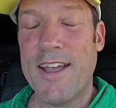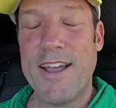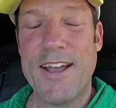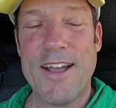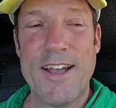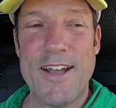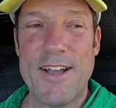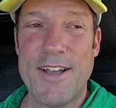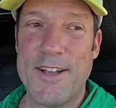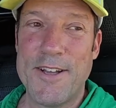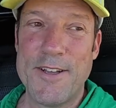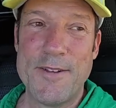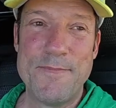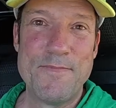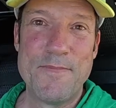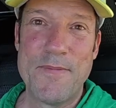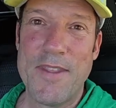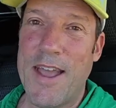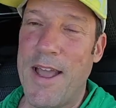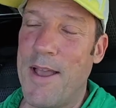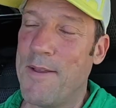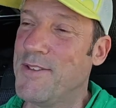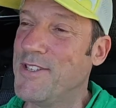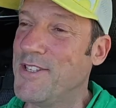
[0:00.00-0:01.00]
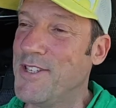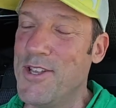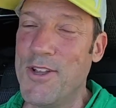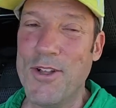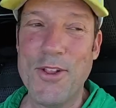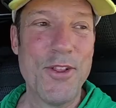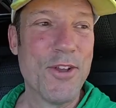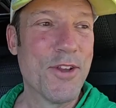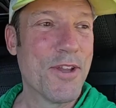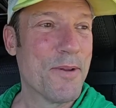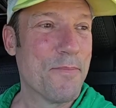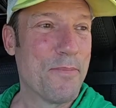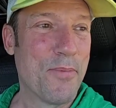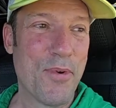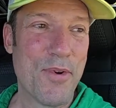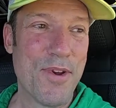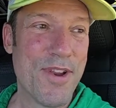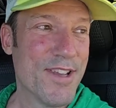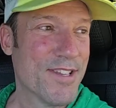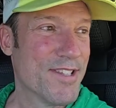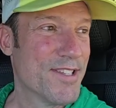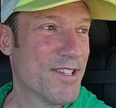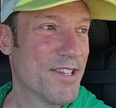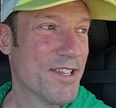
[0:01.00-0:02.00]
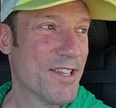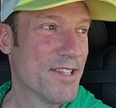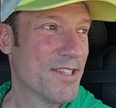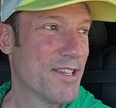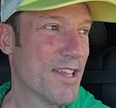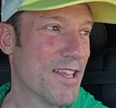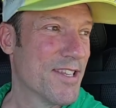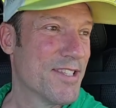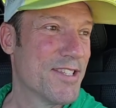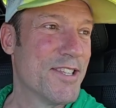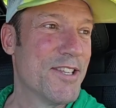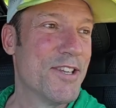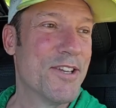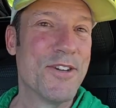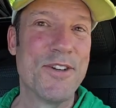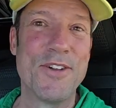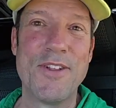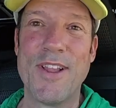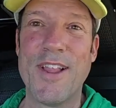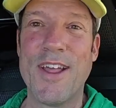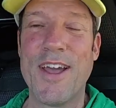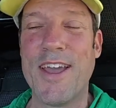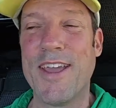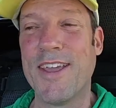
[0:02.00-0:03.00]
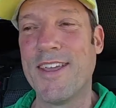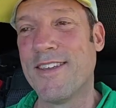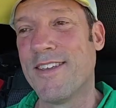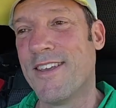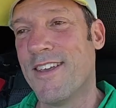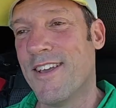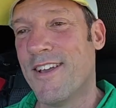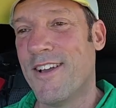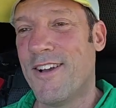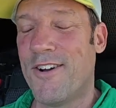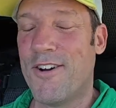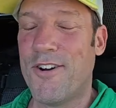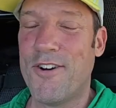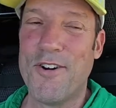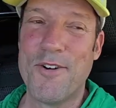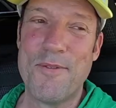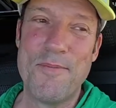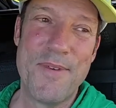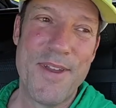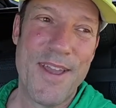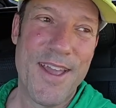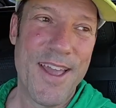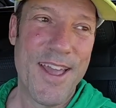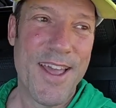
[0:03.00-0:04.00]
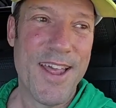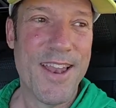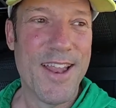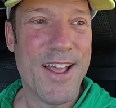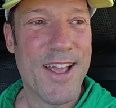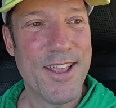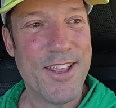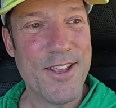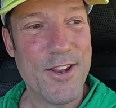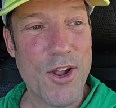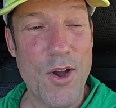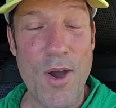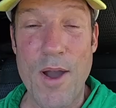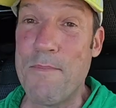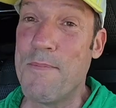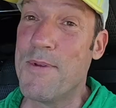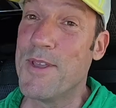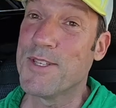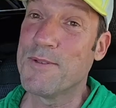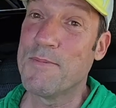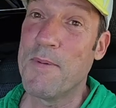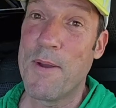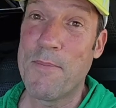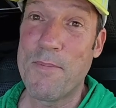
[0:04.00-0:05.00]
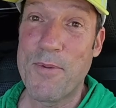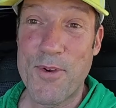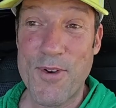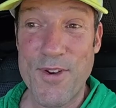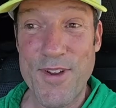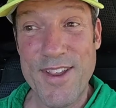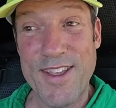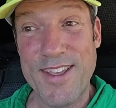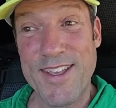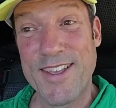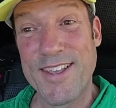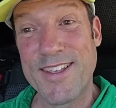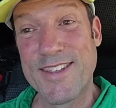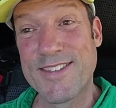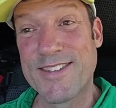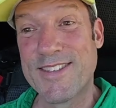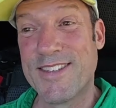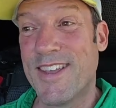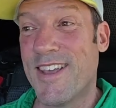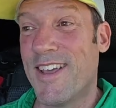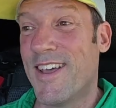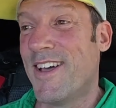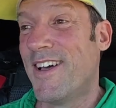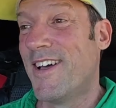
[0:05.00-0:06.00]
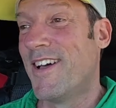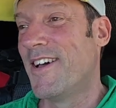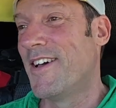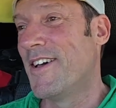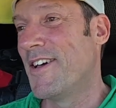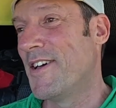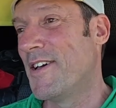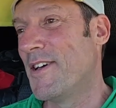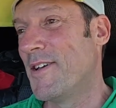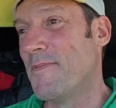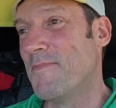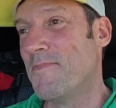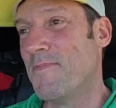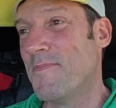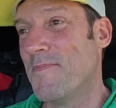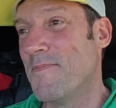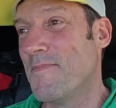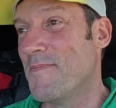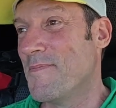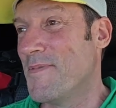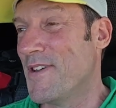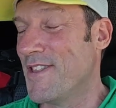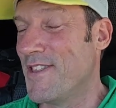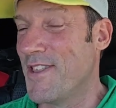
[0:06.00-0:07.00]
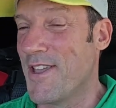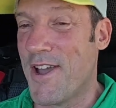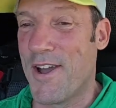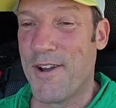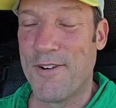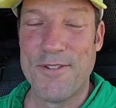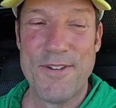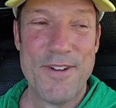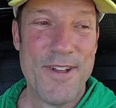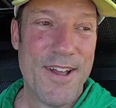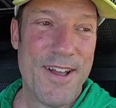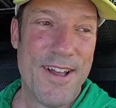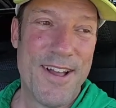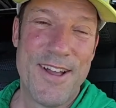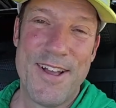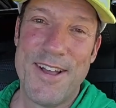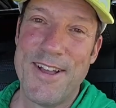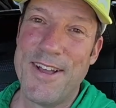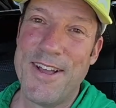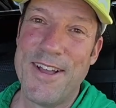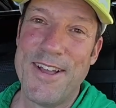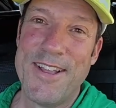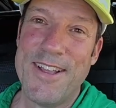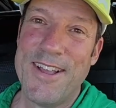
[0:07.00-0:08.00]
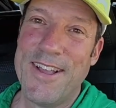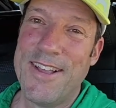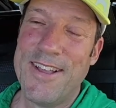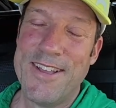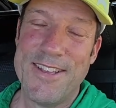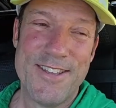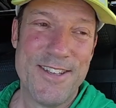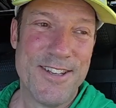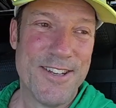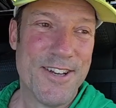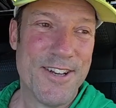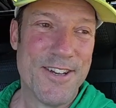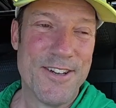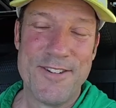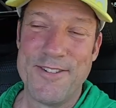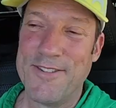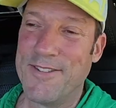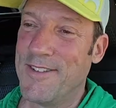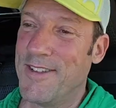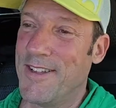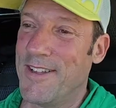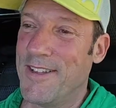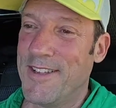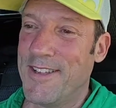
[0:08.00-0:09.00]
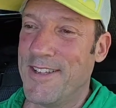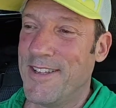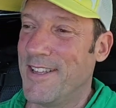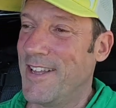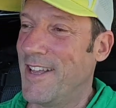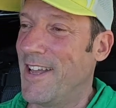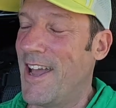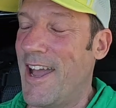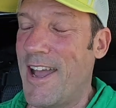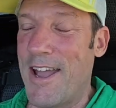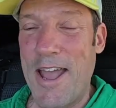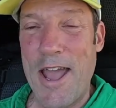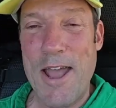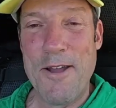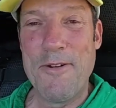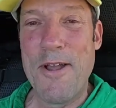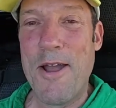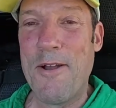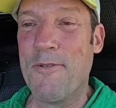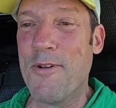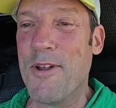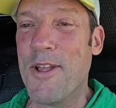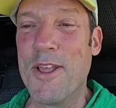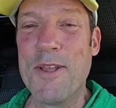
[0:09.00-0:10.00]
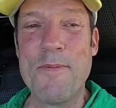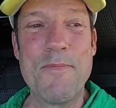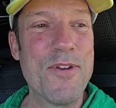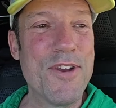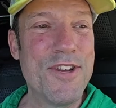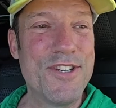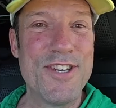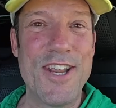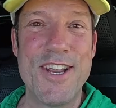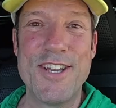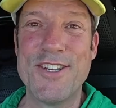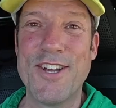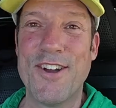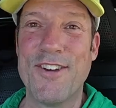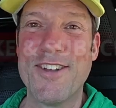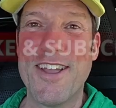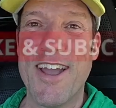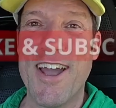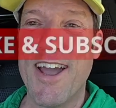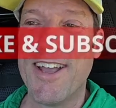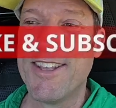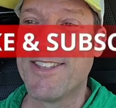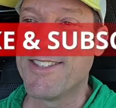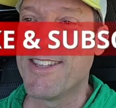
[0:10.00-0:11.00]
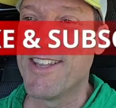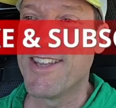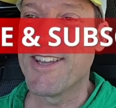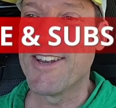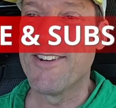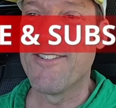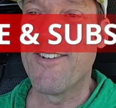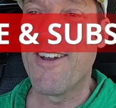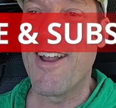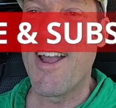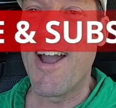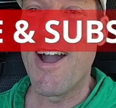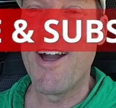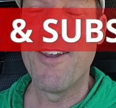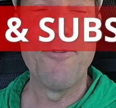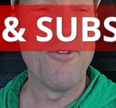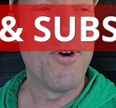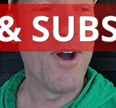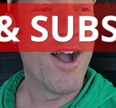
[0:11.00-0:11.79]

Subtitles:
I still look at Priuses. I still like, oh man, you know, I miss my Prius. But no, you know, I really appreciate y'all guys sticking around